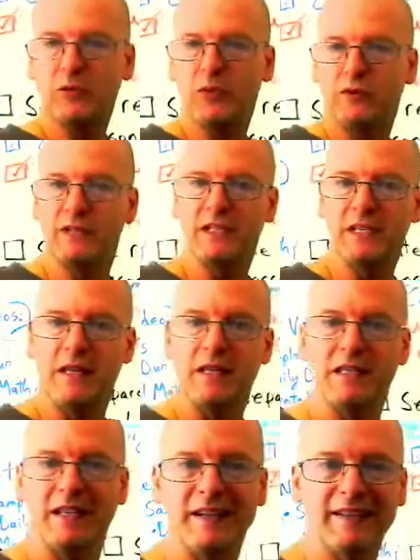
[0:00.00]
equivalent to
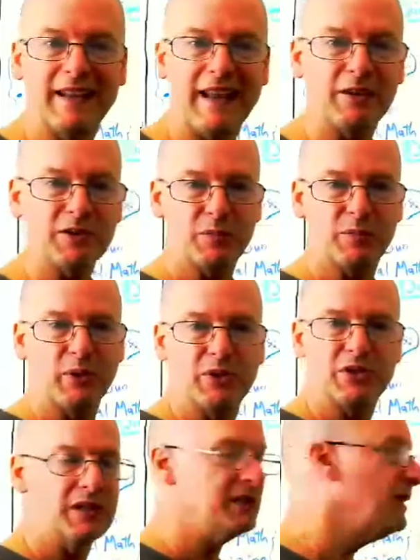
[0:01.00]
this, and it allows a
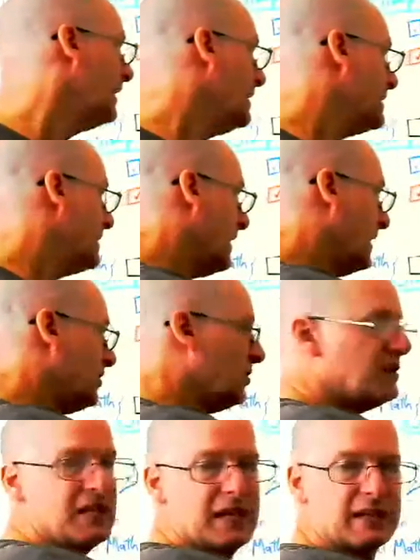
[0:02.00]
person to not
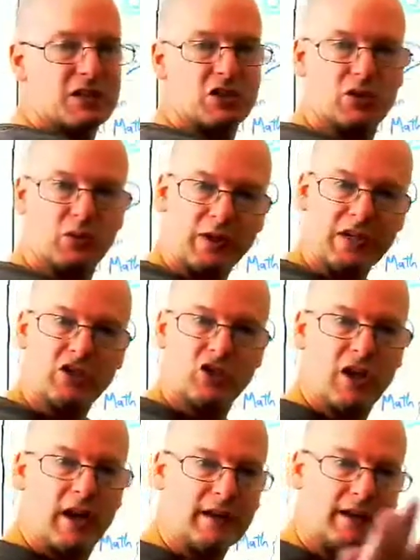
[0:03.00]
just take a
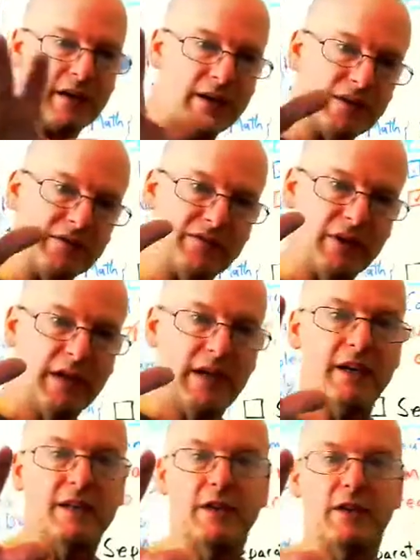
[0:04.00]
screenshot of
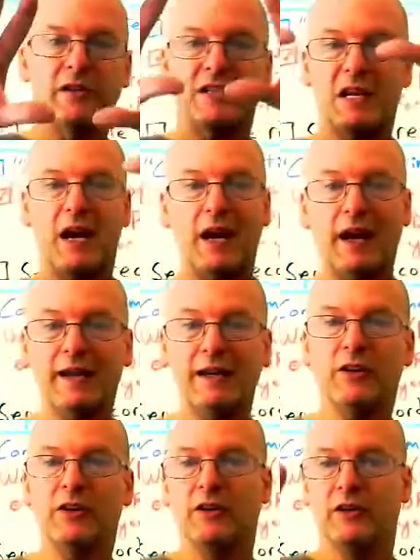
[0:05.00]
their
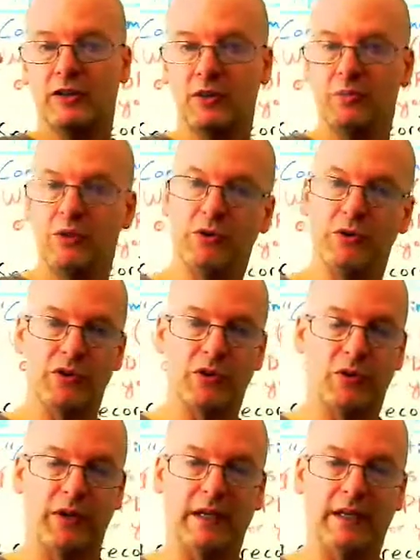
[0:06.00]
entire computer
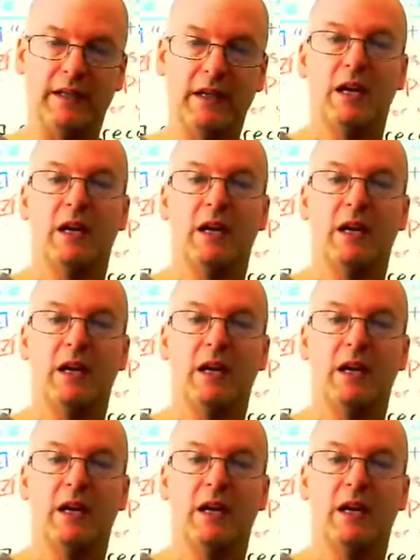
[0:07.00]
screen,